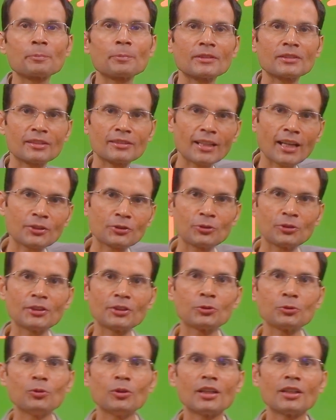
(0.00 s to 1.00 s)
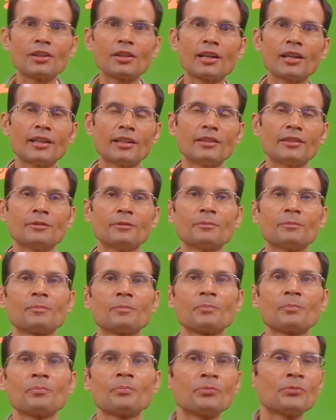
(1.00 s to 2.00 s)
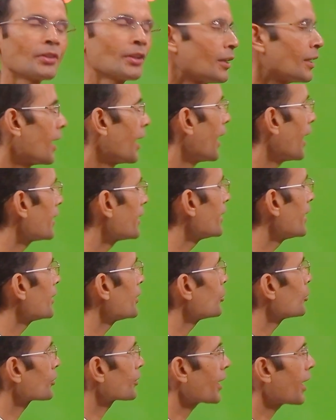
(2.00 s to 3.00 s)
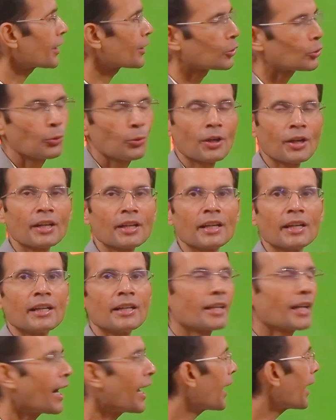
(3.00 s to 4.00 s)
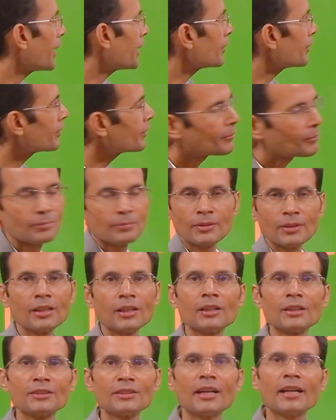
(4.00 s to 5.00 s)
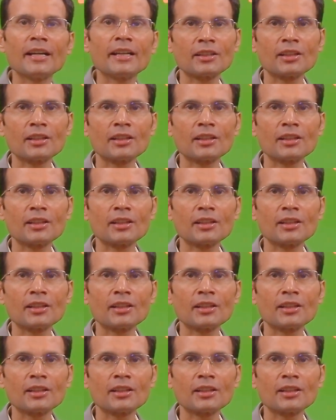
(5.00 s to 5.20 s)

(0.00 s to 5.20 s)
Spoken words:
blood pressure, is actually 200. and then you start lowering it and the